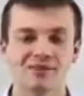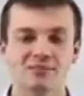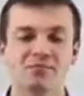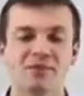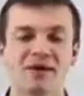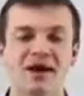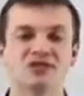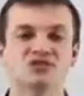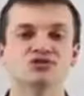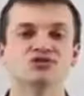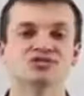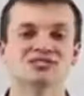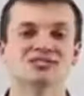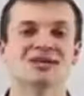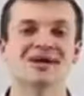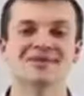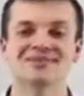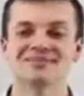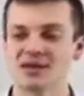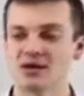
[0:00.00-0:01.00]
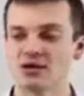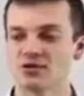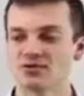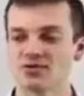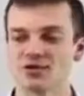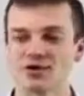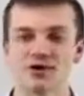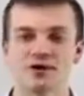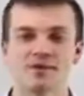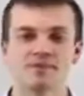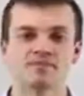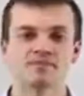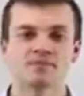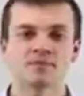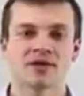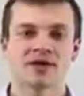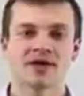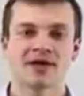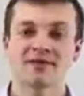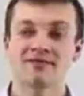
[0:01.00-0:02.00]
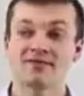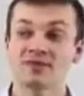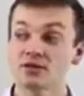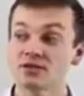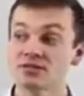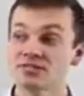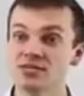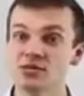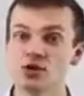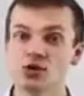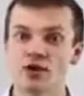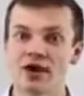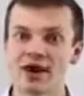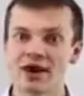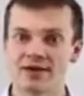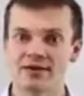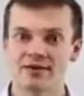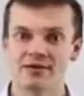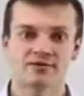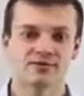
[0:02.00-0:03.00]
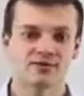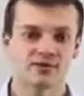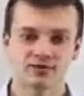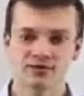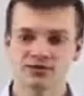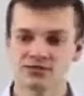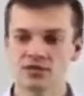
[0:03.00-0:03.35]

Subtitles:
On the major sites out there, and they'll see your ad.